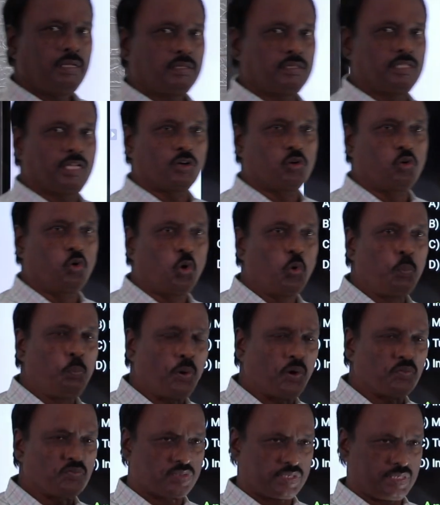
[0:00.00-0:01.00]
the group
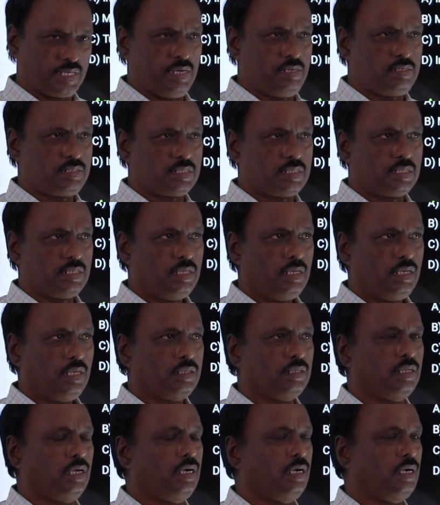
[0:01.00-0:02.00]
of cells
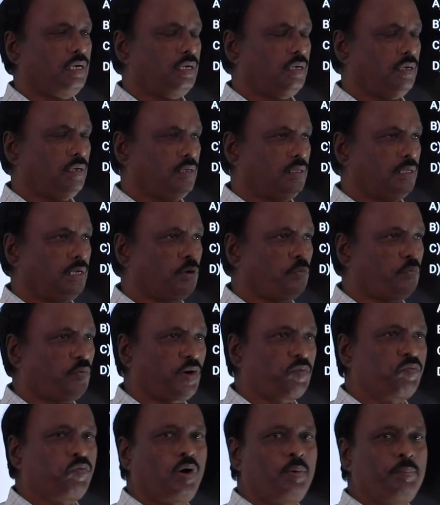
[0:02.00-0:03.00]

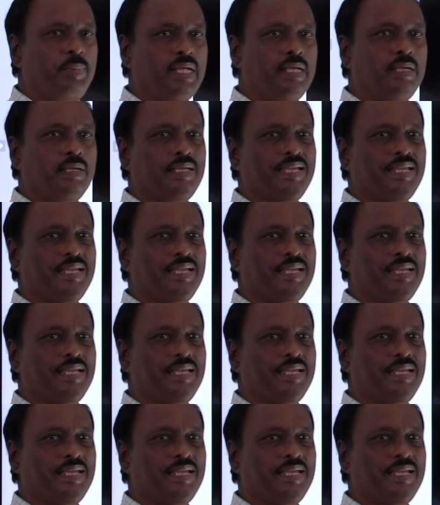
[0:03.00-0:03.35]
performing